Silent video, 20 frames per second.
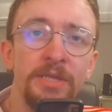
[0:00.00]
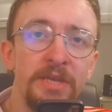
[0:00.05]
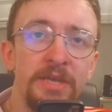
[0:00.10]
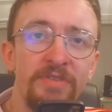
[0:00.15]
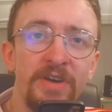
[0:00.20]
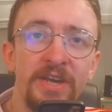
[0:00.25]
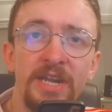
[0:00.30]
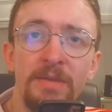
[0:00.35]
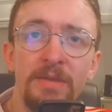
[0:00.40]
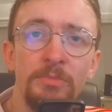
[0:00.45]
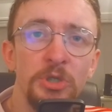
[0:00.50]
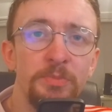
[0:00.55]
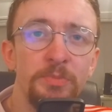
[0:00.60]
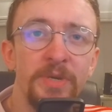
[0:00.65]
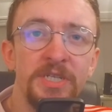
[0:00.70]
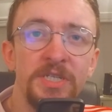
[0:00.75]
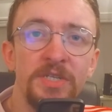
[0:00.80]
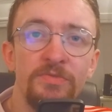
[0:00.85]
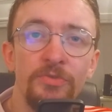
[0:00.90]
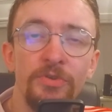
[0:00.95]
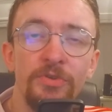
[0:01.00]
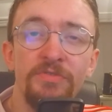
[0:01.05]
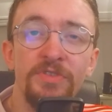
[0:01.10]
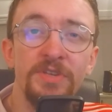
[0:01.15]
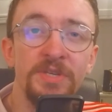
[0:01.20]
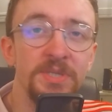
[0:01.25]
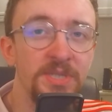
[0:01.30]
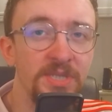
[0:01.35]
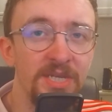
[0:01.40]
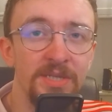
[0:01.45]
had a much better run of
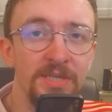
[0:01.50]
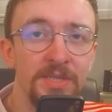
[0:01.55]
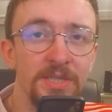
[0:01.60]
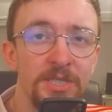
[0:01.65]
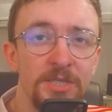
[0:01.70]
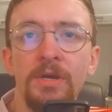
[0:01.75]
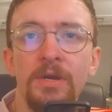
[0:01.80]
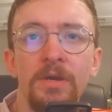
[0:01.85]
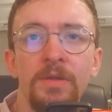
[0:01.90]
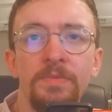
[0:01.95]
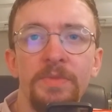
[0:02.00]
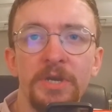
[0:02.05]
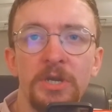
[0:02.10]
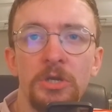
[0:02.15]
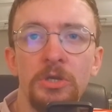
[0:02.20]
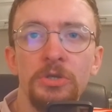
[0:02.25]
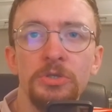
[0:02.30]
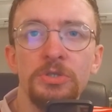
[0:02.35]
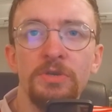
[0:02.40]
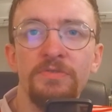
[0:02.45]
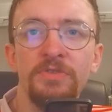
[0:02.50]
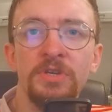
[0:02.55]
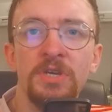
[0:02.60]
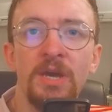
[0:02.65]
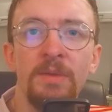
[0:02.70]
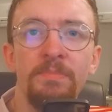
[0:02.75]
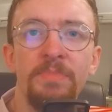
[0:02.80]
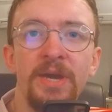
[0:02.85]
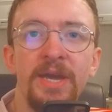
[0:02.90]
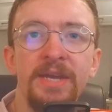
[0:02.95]
things since. They closed off the
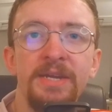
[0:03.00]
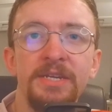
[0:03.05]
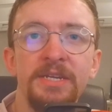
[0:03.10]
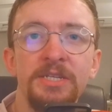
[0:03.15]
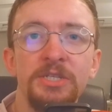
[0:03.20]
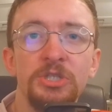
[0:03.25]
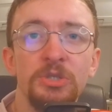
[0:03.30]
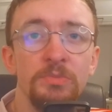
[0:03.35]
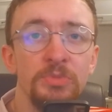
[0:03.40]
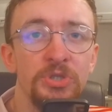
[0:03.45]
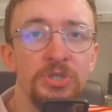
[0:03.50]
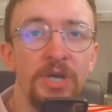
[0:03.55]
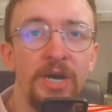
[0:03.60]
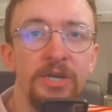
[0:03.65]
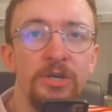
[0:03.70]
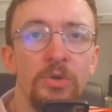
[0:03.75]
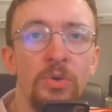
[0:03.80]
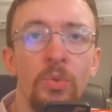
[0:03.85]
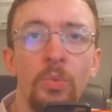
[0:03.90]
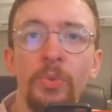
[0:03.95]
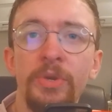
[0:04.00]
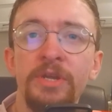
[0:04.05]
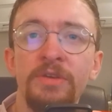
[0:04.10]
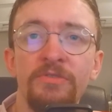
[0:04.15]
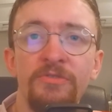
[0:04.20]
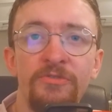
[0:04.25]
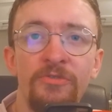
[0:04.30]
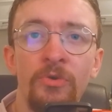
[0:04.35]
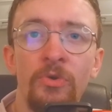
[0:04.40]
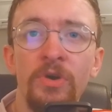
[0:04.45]
campaign in some style, winning
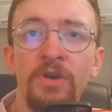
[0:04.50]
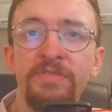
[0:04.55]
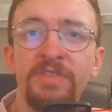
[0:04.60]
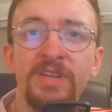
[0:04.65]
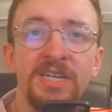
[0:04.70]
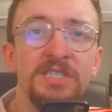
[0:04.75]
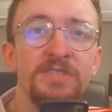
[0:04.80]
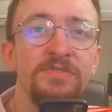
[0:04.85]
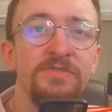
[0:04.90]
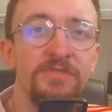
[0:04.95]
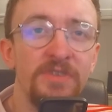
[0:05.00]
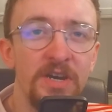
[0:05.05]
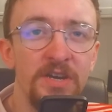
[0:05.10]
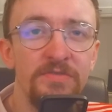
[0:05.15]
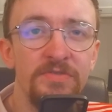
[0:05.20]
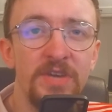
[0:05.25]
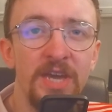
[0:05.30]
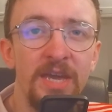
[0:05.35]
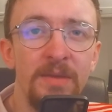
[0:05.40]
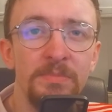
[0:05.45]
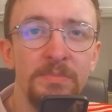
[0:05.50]
4 of the last 5 games